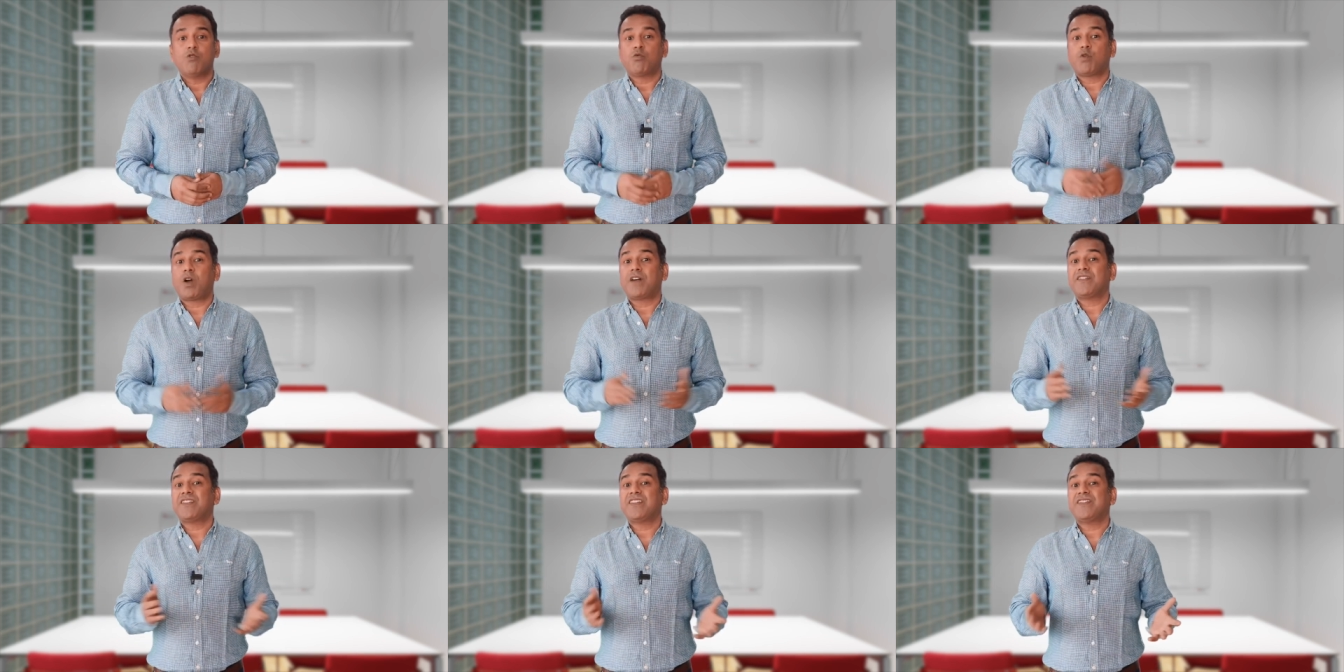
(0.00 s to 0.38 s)

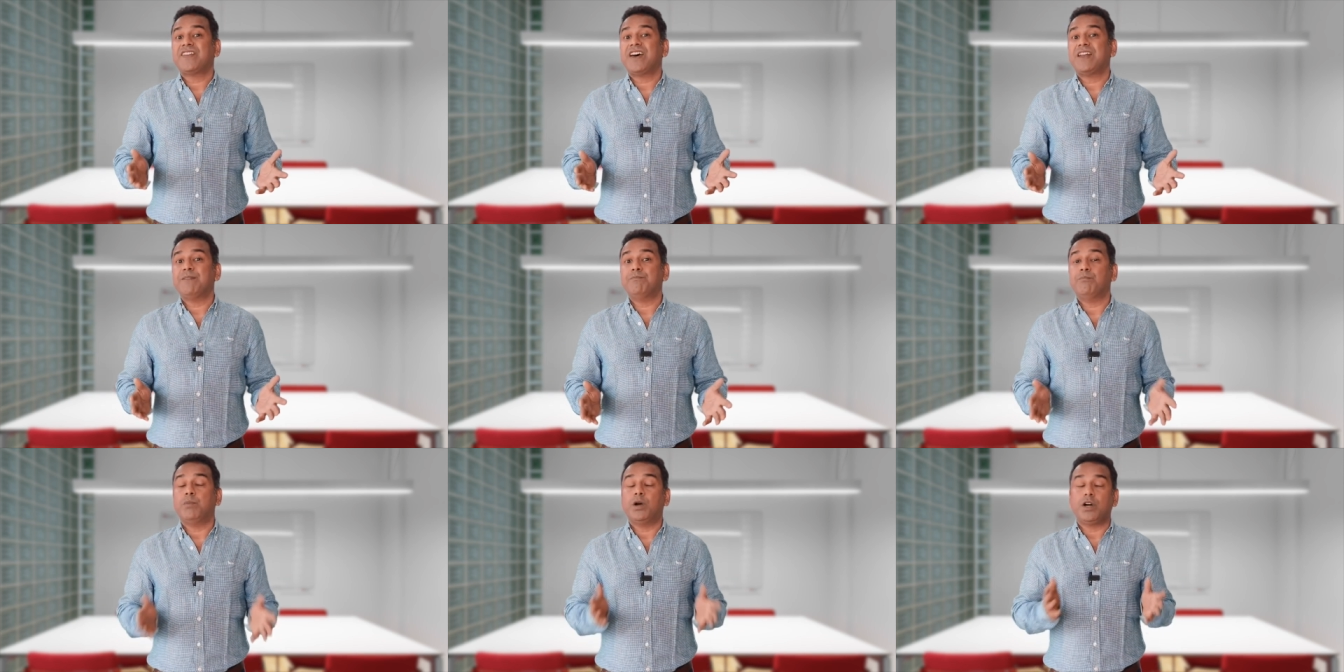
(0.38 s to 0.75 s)
rather
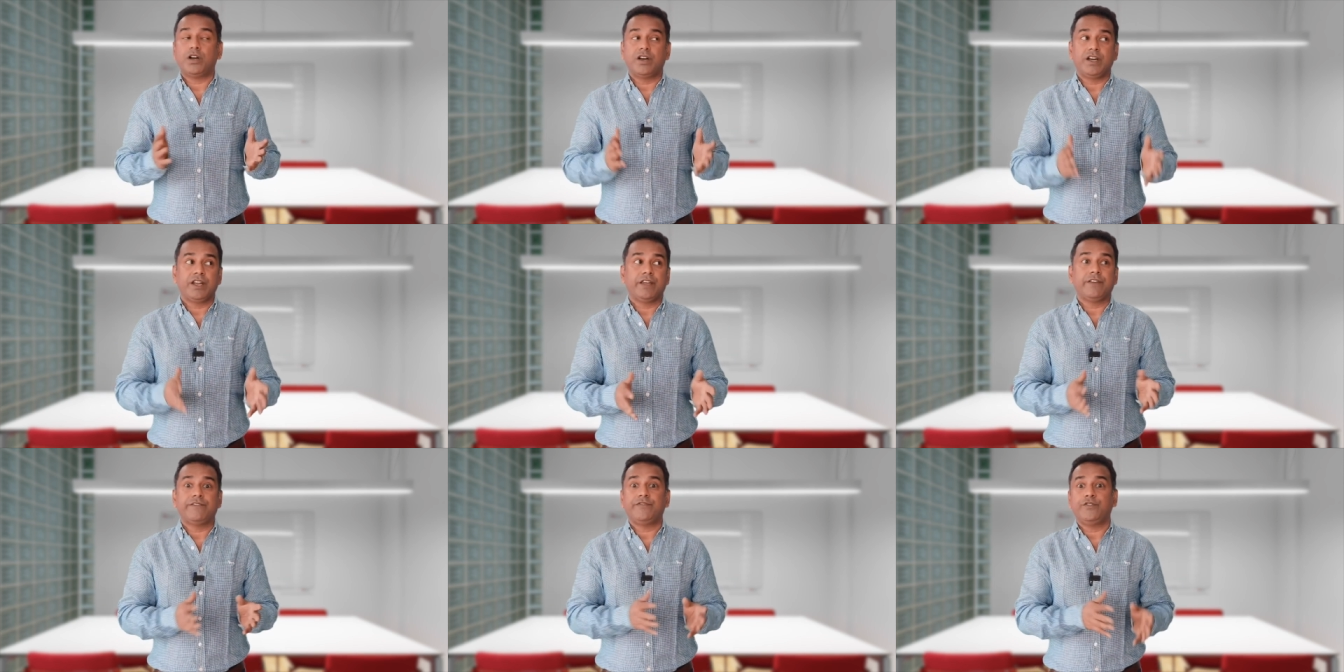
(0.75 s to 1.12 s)
than
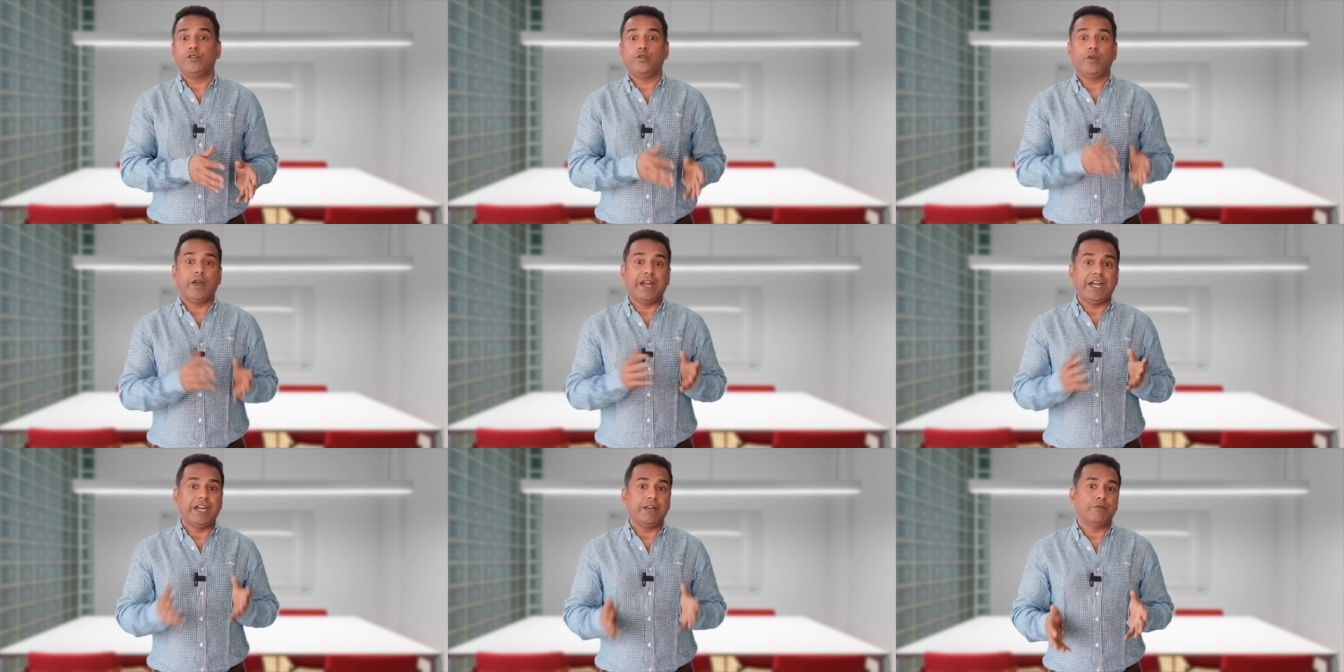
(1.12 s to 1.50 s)
burdening
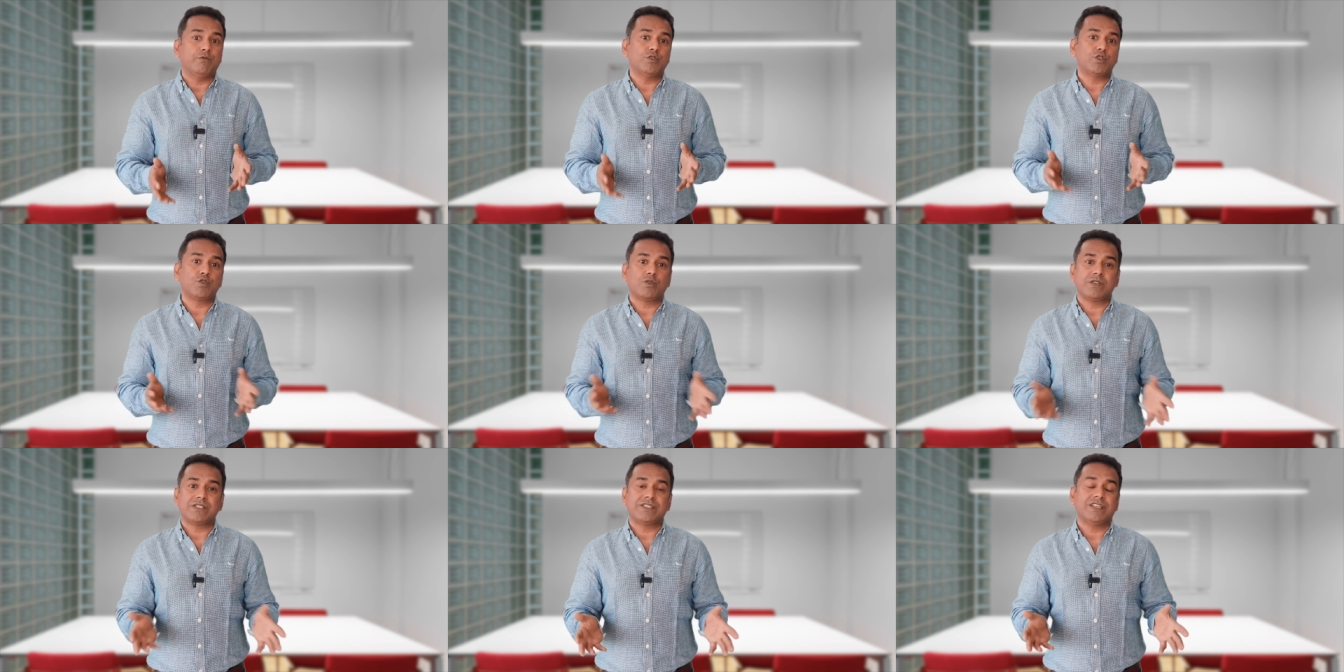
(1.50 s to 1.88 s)
few
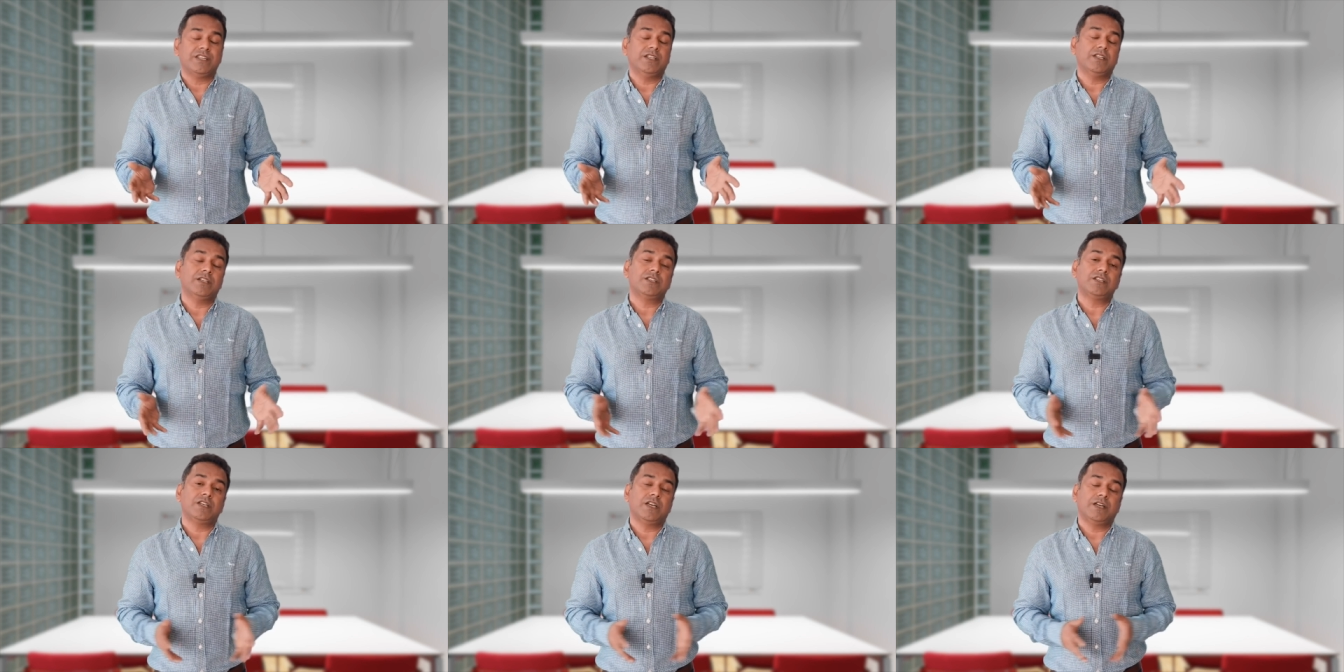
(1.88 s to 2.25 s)
individuals
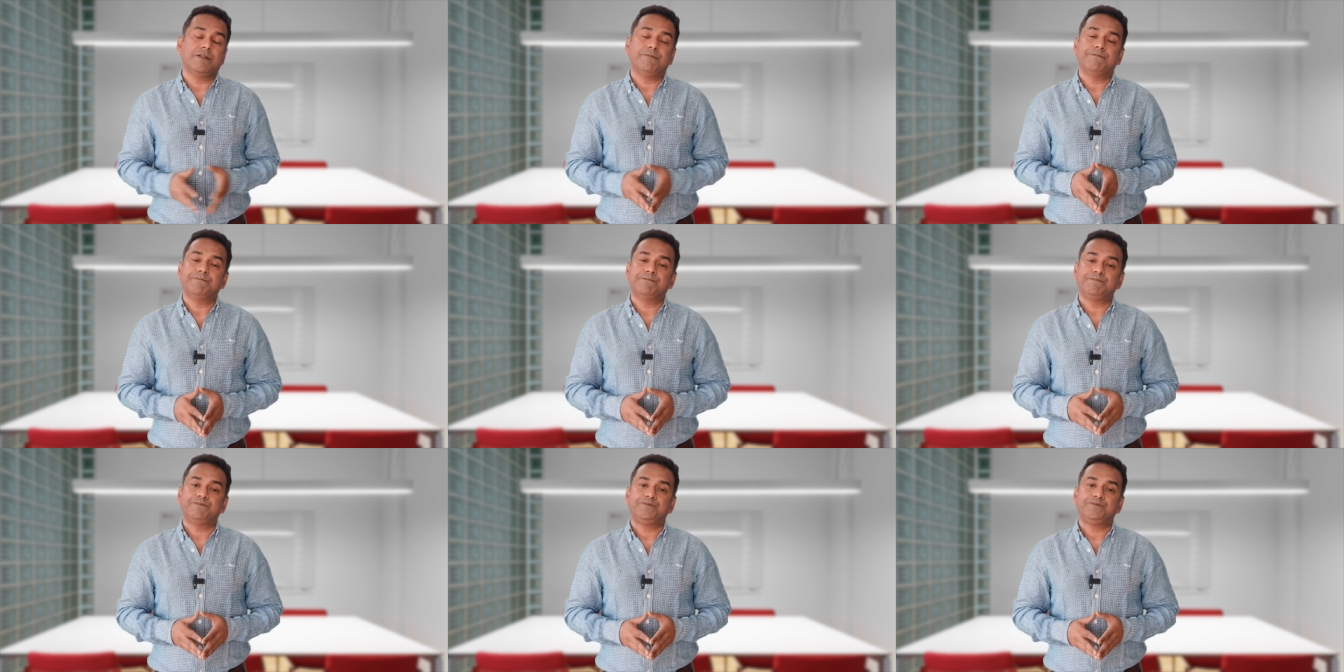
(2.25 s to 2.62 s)
in the team.